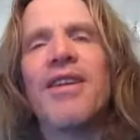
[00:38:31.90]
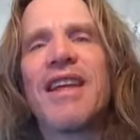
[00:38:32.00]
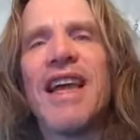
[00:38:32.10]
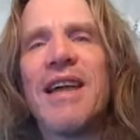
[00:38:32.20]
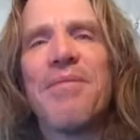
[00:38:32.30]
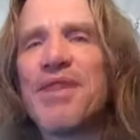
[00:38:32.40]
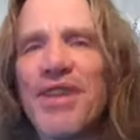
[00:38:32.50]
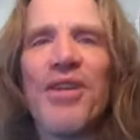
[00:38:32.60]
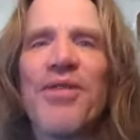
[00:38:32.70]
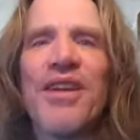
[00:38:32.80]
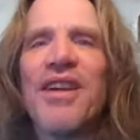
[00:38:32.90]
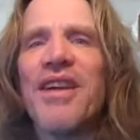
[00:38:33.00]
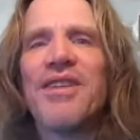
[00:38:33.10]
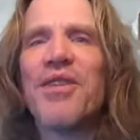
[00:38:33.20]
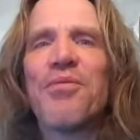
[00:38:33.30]
okay, but don't
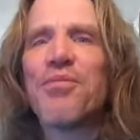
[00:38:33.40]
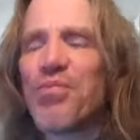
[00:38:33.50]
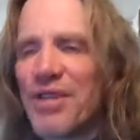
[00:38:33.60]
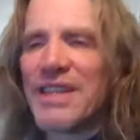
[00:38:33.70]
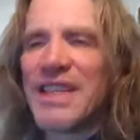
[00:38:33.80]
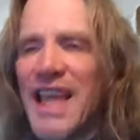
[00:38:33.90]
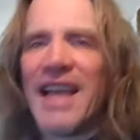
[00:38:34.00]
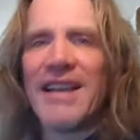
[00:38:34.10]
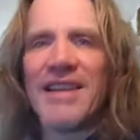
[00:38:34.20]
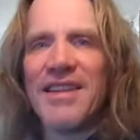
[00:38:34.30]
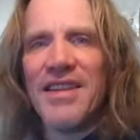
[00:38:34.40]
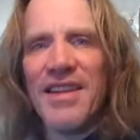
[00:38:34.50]
don't pretend,